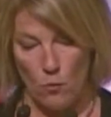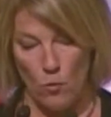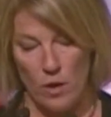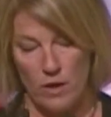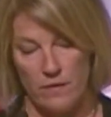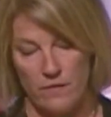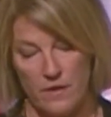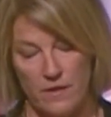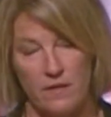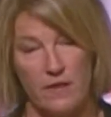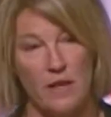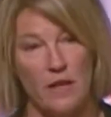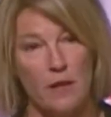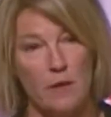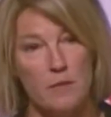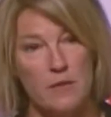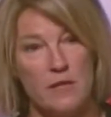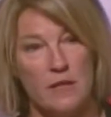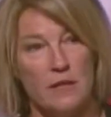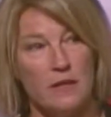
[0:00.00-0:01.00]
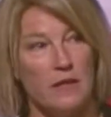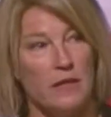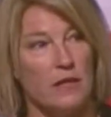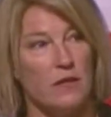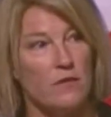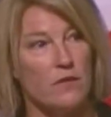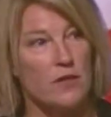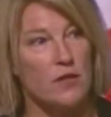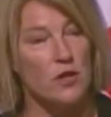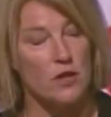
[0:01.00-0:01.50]
One of the themes in
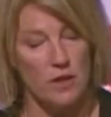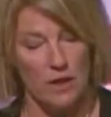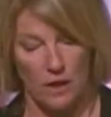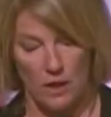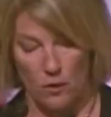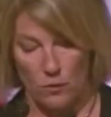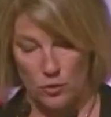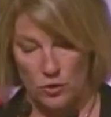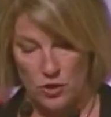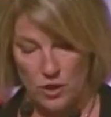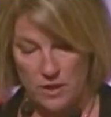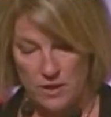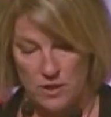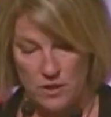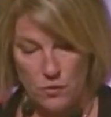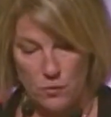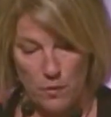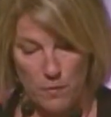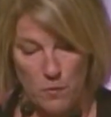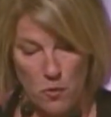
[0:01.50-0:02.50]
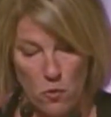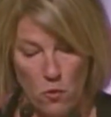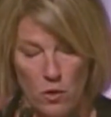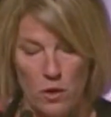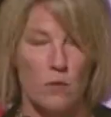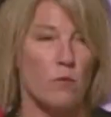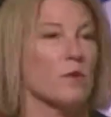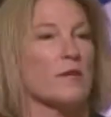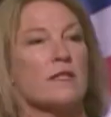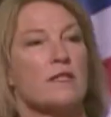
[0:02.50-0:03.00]
the Envisioning Equal Justice
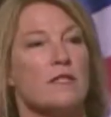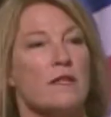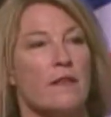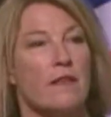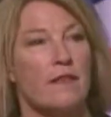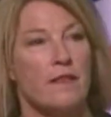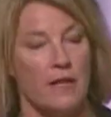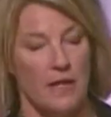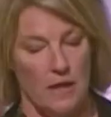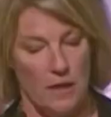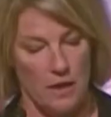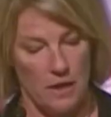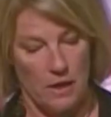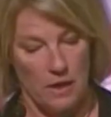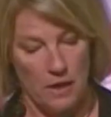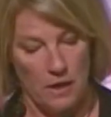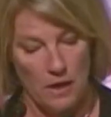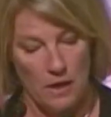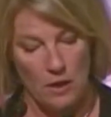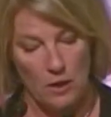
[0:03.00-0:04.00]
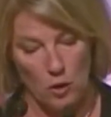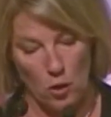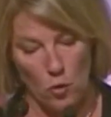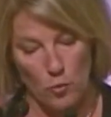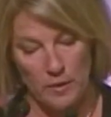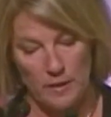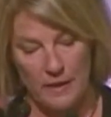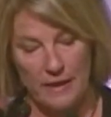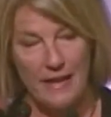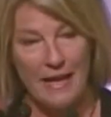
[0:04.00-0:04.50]
report was to think
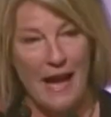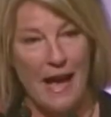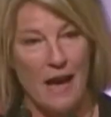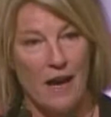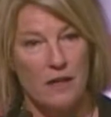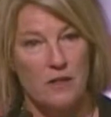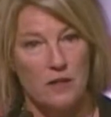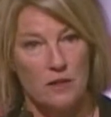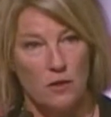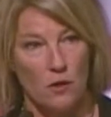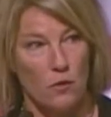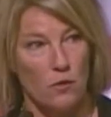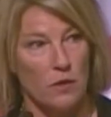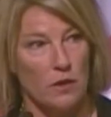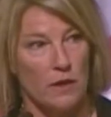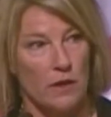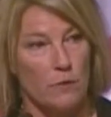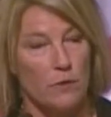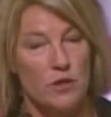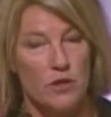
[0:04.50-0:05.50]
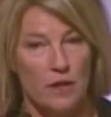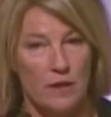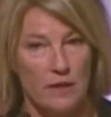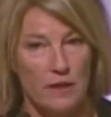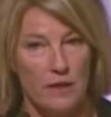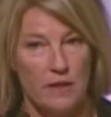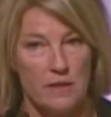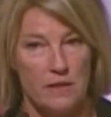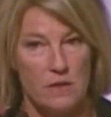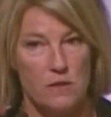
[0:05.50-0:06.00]
globally, act locally, which I
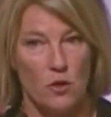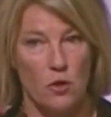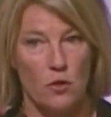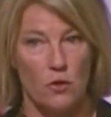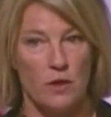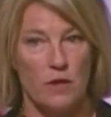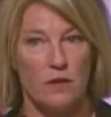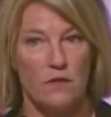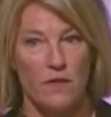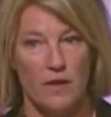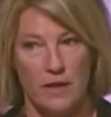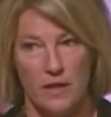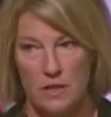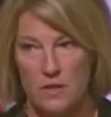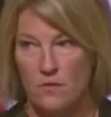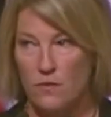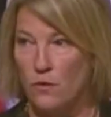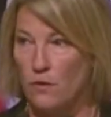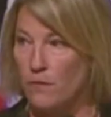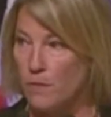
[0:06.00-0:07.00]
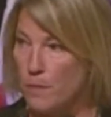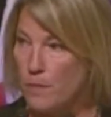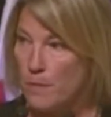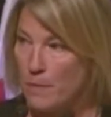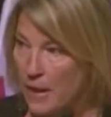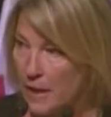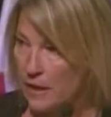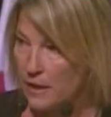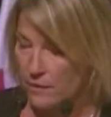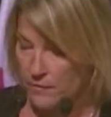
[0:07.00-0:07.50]
think is good advice for
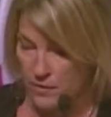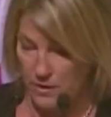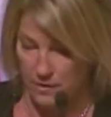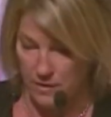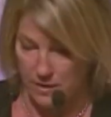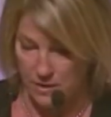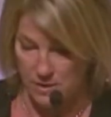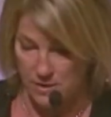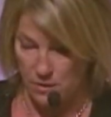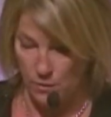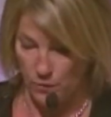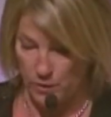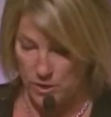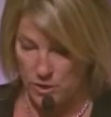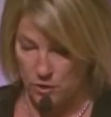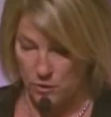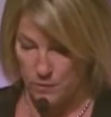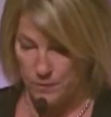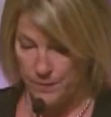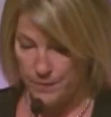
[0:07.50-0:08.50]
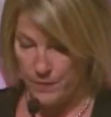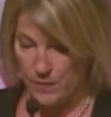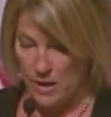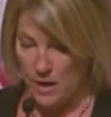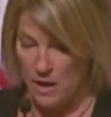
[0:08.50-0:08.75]
many of the things that we do.